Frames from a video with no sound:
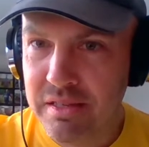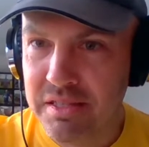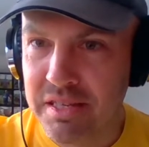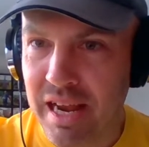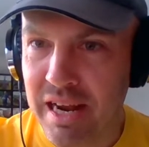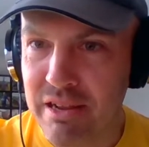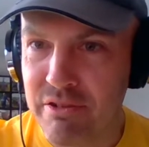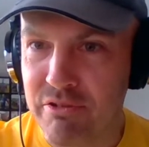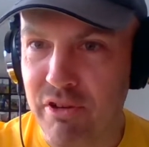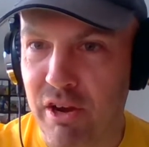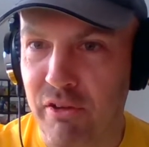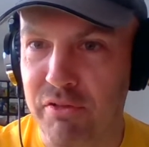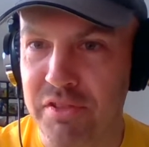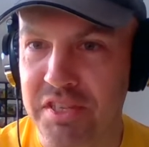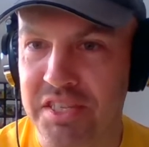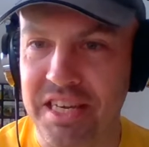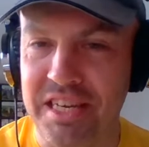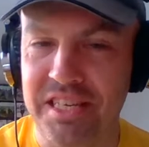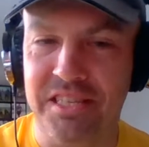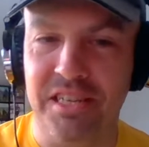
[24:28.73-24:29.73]
Taylorcraft for
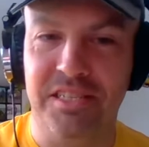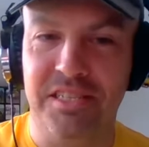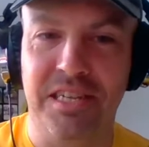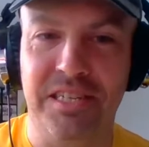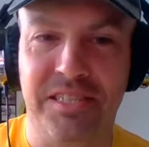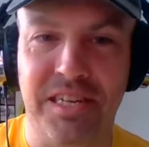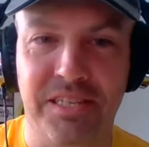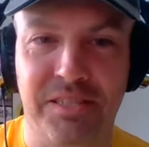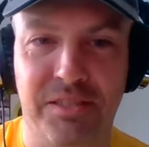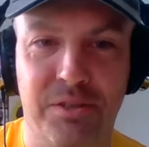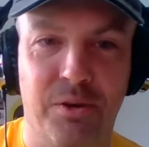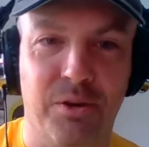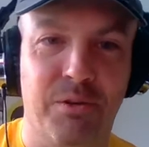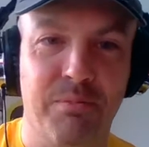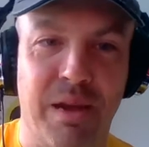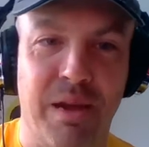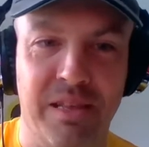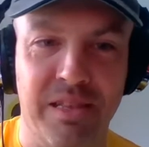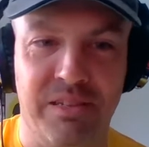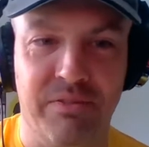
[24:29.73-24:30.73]
the t-shirts. Let's just talk
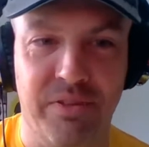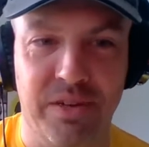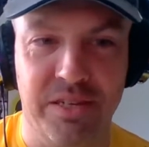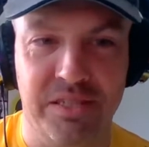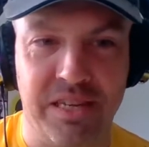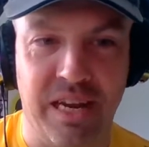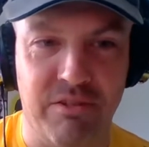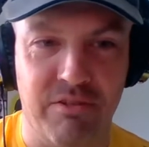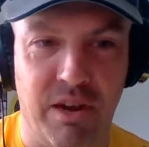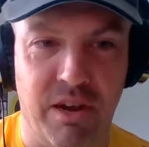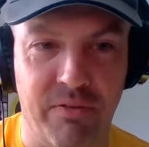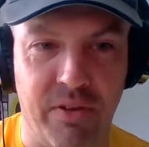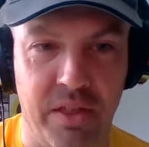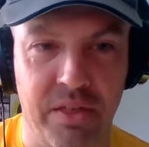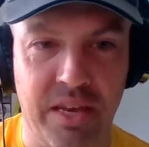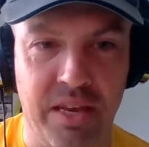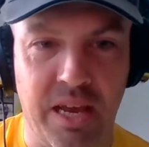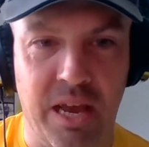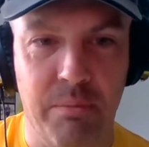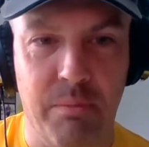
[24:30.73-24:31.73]
about this first. Taylorcraft, I
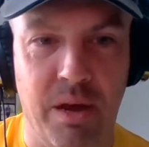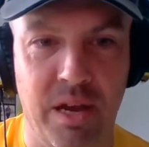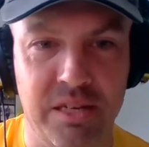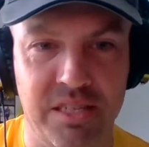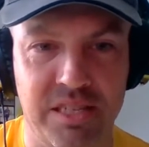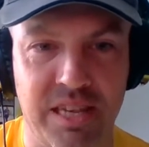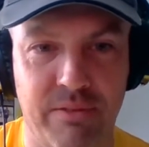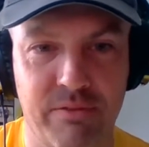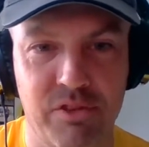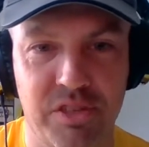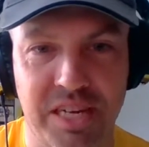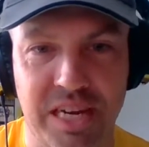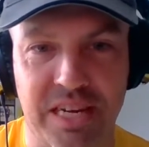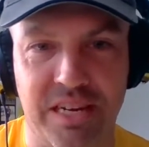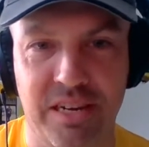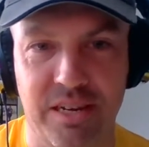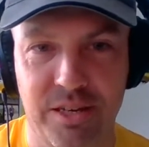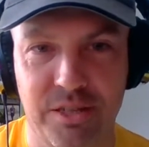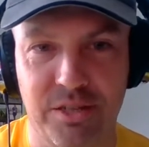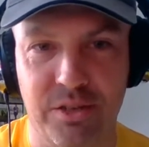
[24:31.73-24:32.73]
think I might just have
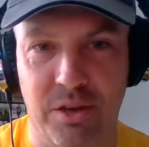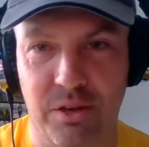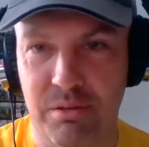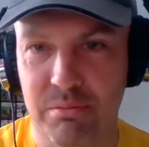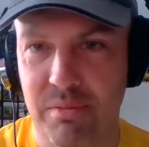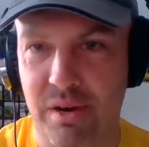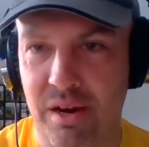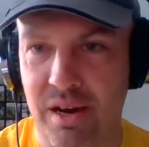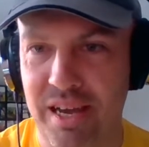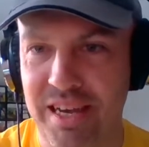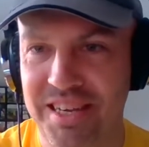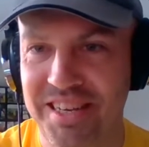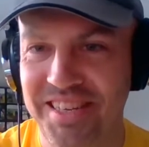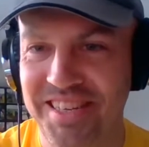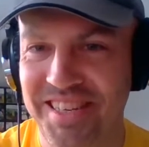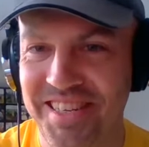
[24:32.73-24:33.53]
ridiculous on mine.